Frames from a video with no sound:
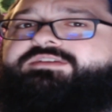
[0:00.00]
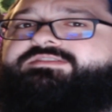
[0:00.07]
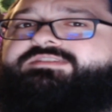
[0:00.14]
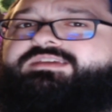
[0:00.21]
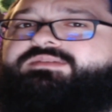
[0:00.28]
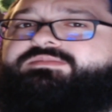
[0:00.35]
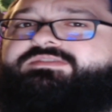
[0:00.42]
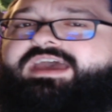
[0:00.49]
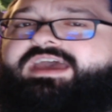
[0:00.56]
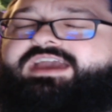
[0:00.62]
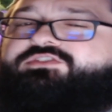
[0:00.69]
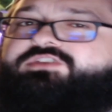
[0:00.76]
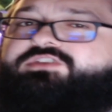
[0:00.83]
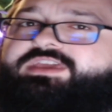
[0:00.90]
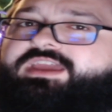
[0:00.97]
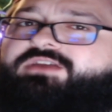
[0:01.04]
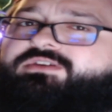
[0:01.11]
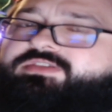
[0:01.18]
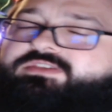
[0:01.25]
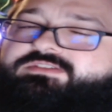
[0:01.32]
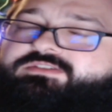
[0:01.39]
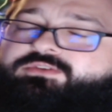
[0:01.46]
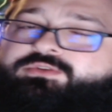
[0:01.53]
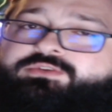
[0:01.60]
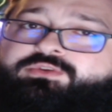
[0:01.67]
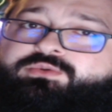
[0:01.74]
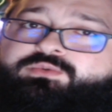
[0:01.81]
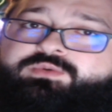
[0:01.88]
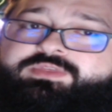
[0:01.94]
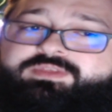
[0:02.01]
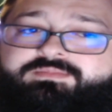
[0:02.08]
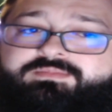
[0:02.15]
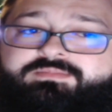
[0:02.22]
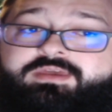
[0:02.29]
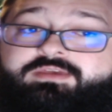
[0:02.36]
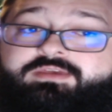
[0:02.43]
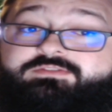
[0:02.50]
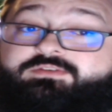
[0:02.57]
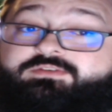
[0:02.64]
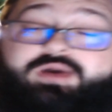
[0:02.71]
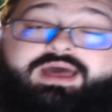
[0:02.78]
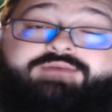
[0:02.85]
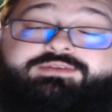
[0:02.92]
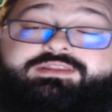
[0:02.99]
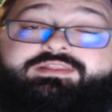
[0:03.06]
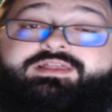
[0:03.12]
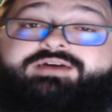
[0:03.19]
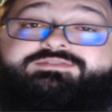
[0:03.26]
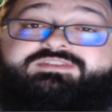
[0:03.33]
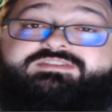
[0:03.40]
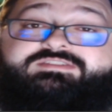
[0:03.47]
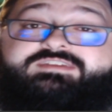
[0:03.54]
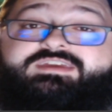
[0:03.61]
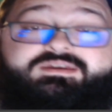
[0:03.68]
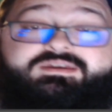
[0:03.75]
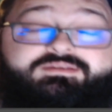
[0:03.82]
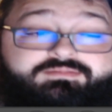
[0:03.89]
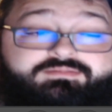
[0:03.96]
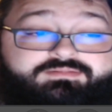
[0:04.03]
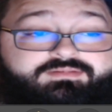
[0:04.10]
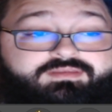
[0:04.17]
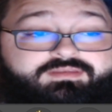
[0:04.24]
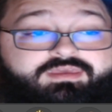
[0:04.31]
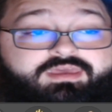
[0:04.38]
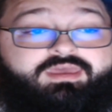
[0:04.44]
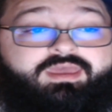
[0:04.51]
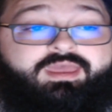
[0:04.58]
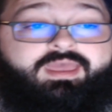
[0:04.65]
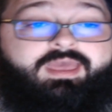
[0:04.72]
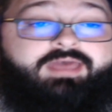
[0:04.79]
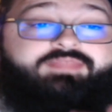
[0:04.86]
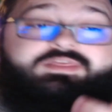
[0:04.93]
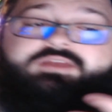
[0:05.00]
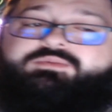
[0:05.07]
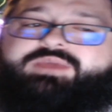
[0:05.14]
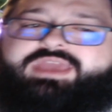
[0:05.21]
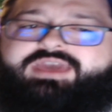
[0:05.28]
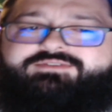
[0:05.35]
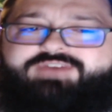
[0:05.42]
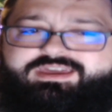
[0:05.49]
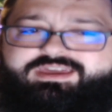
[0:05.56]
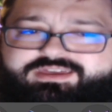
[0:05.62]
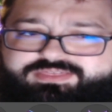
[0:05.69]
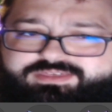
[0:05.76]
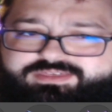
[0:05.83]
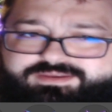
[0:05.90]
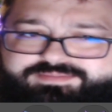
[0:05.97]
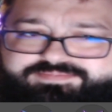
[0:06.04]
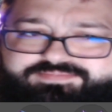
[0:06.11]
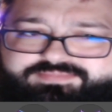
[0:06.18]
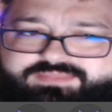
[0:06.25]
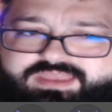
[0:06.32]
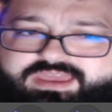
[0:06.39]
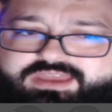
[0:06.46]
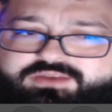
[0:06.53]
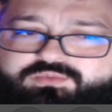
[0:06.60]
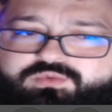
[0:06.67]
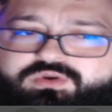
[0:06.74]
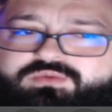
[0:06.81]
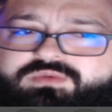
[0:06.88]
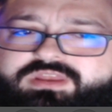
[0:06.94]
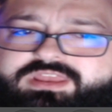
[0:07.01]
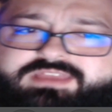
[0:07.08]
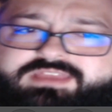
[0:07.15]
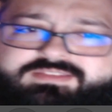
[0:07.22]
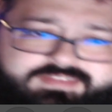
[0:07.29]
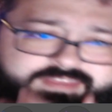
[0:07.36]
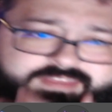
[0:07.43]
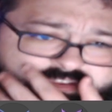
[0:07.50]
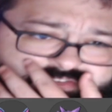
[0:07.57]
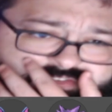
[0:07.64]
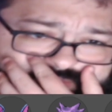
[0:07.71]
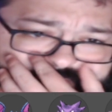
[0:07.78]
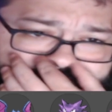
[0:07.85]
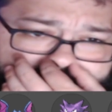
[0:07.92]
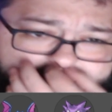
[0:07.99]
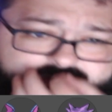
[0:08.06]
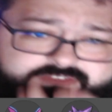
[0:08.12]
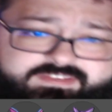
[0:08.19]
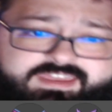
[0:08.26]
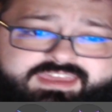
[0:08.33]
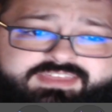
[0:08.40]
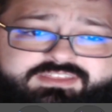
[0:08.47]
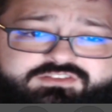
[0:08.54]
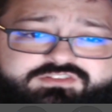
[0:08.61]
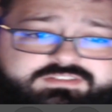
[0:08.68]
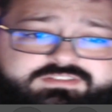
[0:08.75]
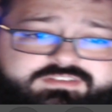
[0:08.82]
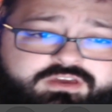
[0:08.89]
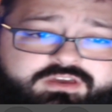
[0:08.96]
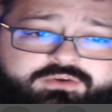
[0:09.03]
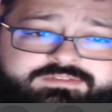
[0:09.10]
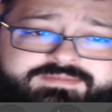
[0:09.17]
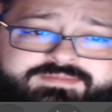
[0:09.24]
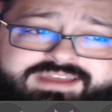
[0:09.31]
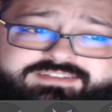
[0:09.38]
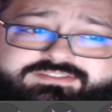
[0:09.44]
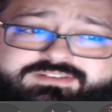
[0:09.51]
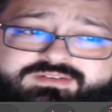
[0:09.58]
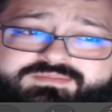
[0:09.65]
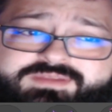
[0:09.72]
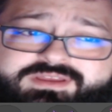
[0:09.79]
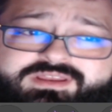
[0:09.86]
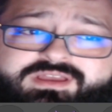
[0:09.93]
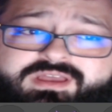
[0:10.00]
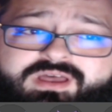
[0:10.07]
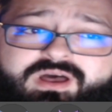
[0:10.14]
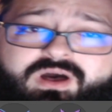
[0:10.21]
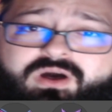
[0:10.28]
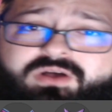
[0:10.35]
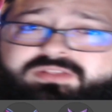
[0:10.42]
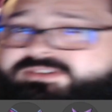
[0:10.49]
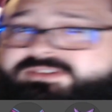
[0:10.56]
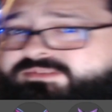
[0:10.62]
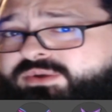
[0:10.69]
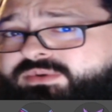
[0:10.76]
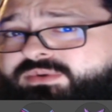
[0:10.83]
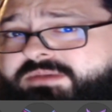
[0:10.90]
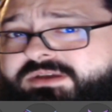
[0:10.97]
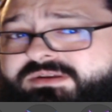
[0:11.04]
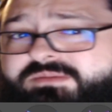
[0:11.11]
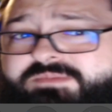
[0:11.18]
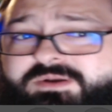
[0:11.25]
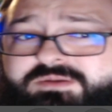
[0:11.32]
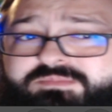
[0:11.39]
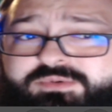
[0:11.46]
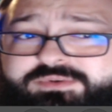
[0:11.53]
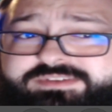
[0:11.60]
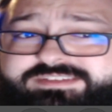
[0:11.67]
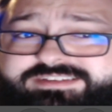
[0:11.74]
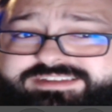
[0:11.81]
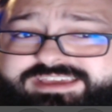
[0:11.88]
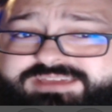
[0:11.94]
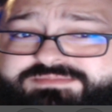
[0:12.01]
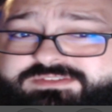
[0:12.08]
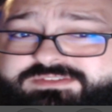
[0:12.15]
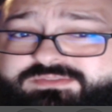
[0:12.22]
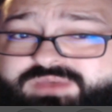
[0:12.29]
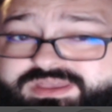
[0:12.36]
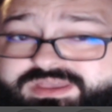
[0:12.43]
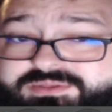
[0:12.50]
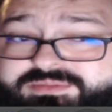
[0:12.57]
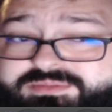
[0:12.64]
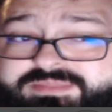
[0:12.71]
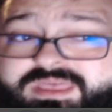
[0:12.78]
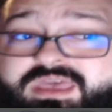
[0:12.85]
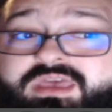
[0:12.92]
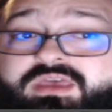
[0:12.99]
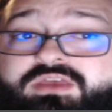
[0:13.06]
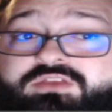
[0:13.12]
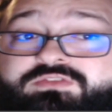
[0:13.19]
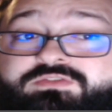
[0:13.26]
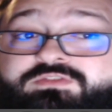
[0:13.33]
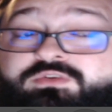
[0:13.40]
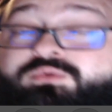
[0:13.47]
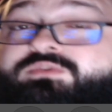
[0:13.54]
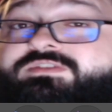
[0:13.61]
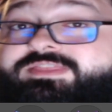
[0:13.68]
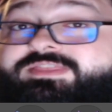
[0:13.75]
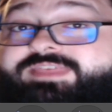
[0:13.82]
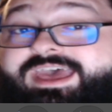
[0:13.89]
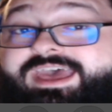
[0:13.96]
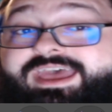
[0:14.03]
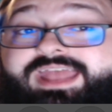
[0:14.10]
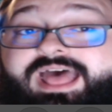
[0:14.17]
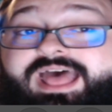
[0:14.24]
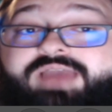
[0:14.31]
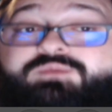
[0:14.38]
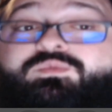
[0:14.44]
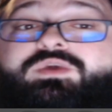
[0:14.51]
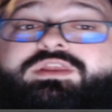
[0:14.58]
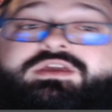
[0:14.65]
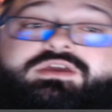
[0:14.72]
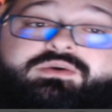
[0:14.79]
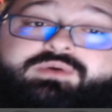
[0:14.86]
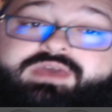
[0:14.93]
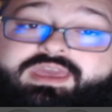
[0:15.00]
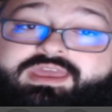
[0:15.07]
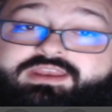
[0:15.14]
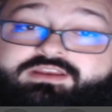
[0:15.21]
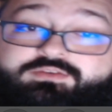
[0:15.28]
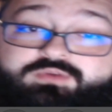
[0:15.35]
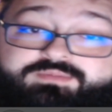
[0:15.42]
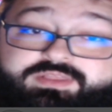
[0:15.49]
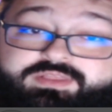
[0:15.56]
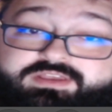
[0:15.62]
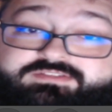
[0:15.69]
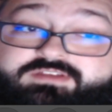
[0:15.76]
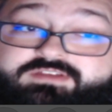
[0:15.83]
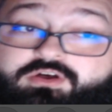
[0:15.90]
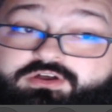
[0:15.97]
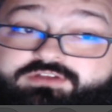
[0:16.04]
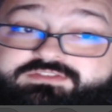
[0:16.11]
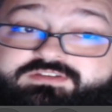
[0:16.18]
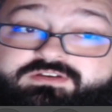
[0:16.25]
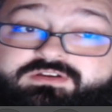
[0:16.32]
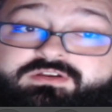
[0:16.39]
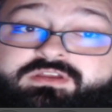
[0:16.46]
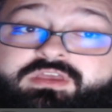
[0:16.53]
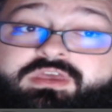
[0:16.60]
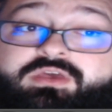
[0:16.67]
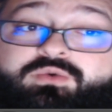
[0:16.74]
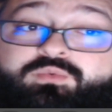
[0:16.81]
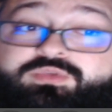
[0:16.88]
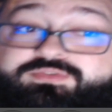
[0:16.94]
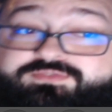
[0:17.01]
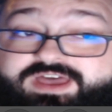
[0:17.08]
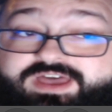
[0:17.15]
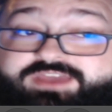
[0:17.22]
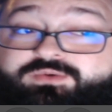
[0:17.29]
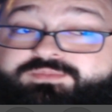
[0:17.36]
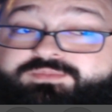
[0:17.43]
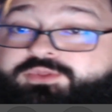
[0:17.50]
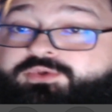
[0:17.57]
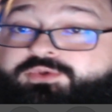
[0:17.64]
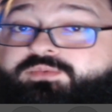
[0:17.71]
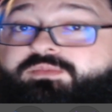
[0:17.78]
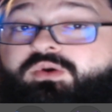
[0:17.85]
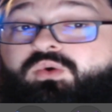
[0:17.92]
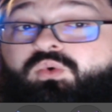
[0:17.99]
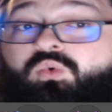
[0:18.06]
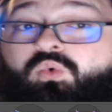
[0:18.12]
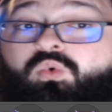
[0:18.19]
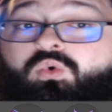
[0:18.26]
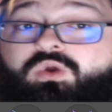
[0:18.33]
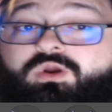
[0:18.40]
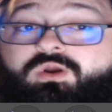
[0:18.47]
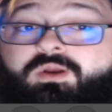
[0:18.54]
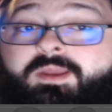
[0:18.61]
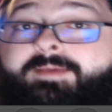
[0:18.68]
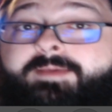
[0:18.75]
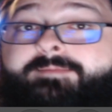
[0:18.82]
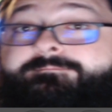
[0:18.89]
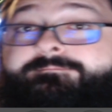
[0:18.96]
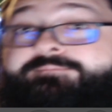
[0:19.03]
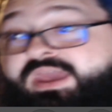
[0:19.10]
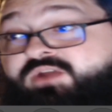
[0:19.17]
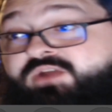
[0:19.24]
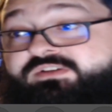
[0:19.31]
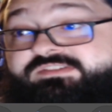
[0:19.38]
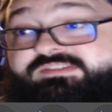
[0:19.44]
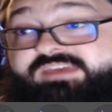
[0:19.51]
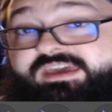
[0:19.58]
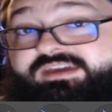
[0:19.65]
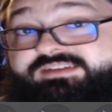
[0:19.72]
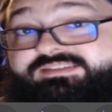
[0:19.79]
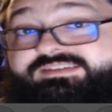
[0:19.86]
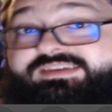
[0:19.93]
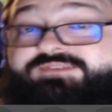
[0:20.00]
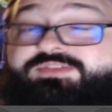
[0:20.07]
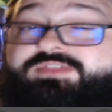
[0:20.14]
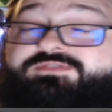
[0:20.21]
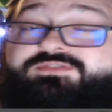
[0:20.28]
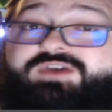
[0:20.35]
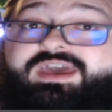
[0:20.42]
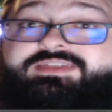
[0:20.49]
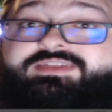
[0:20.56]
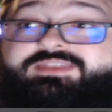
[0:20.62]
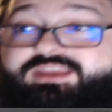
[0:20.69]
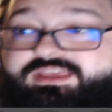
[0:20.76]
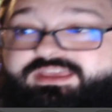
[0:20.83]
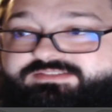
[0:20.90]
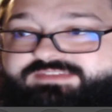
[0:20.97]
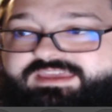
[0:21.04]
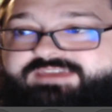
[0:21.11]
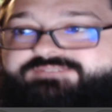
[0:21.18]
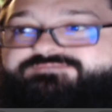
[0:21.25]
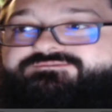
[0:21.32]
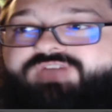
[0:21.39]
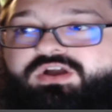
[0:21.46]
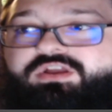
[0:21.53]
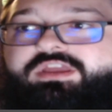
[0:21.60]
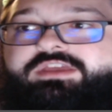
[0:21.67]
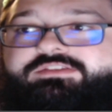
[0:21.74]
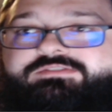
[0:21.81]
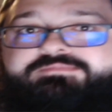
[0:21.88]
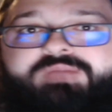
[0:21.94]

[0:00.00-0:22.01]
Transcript: seems to actually carry this little dude with him. So I would love to see it. Then we have Agatha. And we're running into the issue of her saying that she's a ghost master, but all of her Pokemon are part poison type as well. Due to that, I want to go ahead and replace Haunter with Vileplume or Parasect, given the fact that it's a fungus